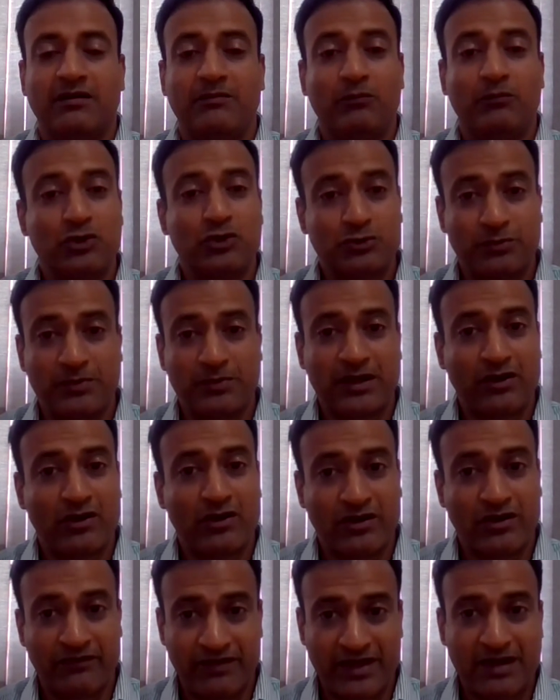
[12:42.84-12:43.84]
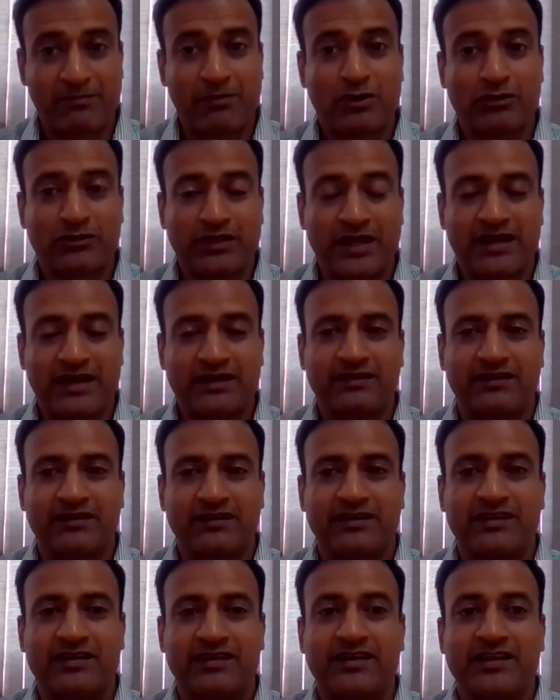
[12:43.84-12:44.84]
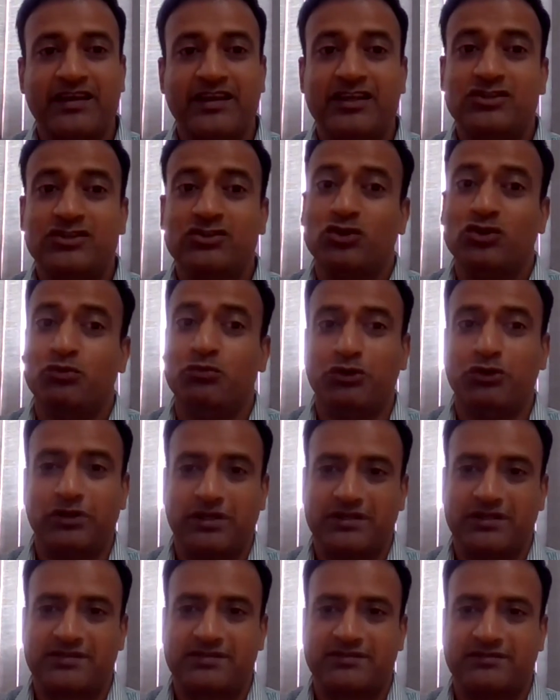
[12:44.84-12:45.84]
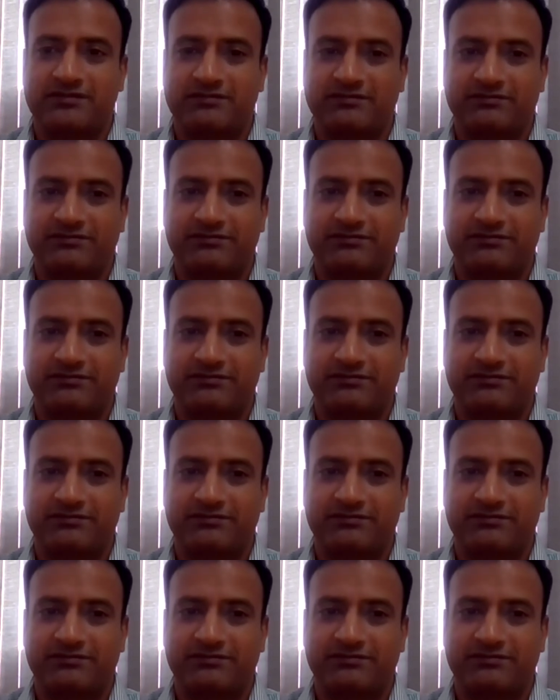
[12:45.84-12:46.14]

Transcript: most people are not aware about that, is robotics.